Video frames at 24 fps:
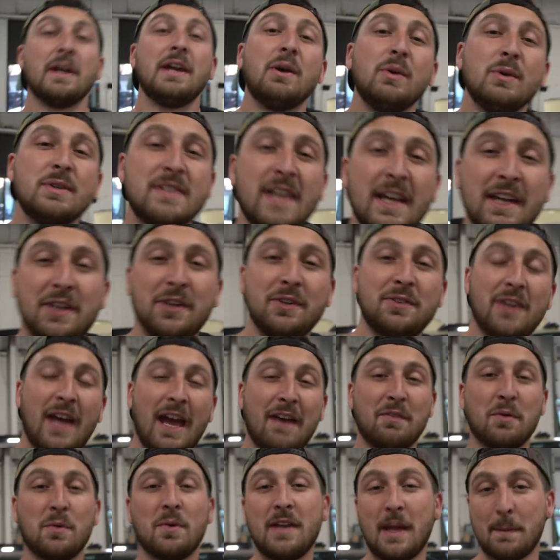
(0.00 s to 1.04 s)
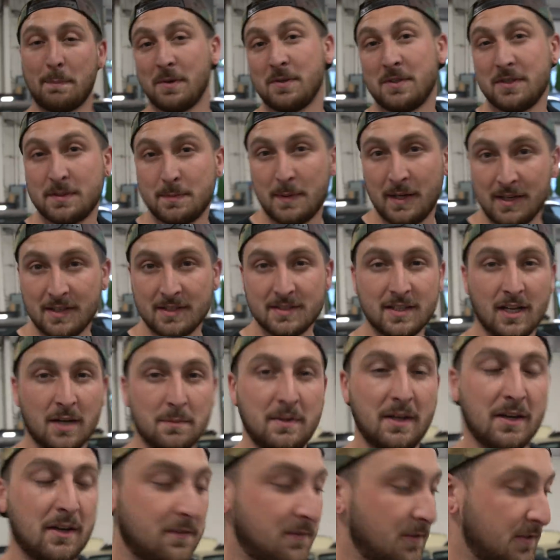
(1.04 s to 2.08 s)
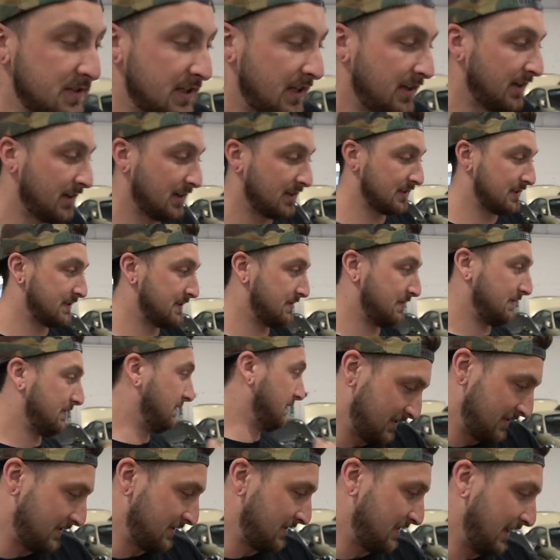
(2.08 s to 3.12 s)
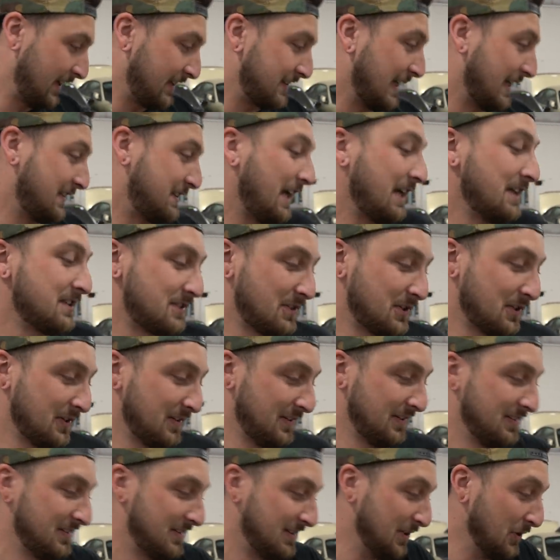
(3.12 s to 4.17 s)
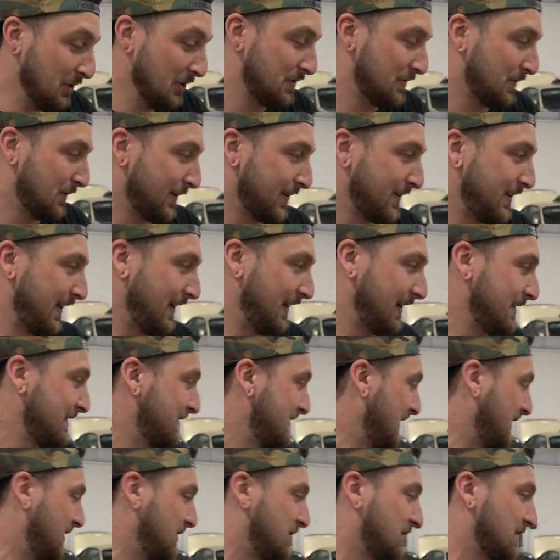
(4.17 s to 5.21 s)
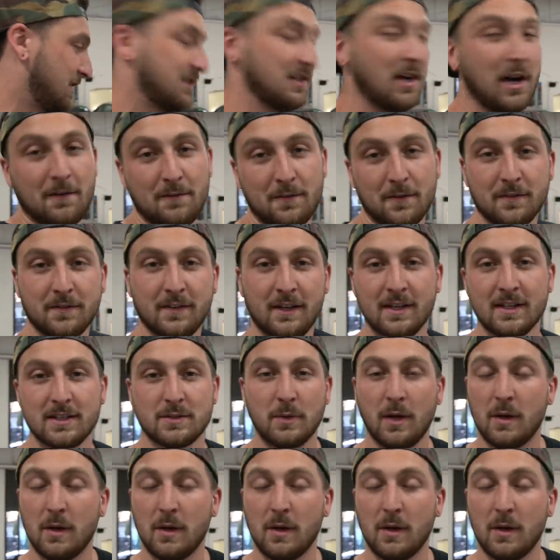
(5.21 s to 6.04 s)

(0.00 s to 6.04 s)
huge thank you to everyone that participated in Submail for sending us things that taste good, useful things, and just thoughtful things.